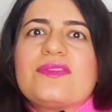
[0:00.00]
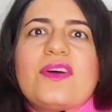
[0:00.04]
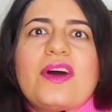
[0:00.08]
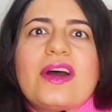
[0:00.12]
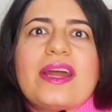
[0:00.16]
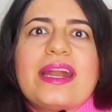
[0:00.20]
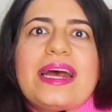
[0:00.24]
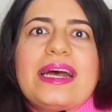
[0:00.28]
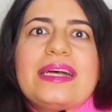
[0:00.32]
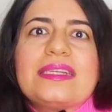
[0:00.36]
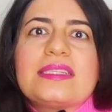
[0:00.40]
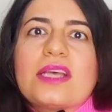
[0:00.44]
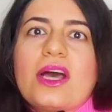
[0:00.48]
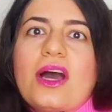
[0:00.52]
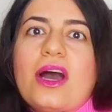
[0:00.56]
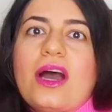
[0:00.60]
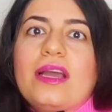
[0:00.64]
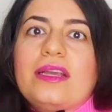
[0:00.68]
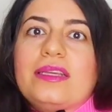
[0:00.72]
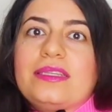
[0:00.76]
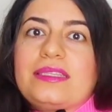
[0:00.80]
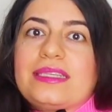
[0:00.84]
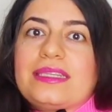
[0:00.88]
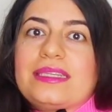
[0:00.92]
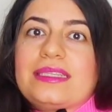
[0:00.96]
far as
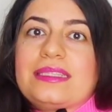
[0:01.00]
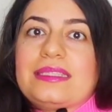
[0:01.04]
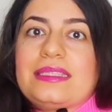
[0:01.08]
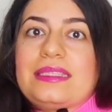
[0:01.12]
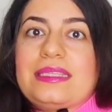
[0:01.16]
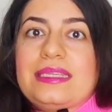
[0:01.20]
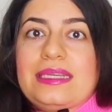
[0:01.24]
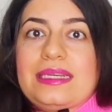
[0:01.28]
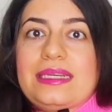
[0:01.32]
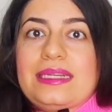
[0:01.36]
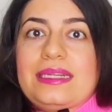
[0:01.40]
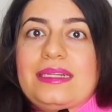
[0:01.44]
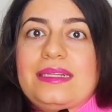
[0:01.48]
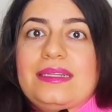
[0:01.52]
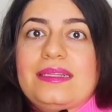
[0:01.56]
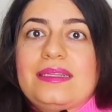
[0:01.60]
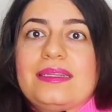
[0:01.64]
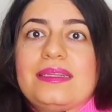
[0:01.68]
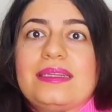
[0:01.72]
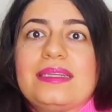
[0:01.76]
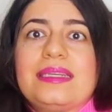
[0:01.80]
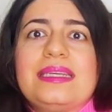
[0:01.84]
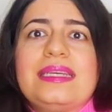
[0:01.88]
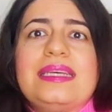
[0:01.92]
I can tell,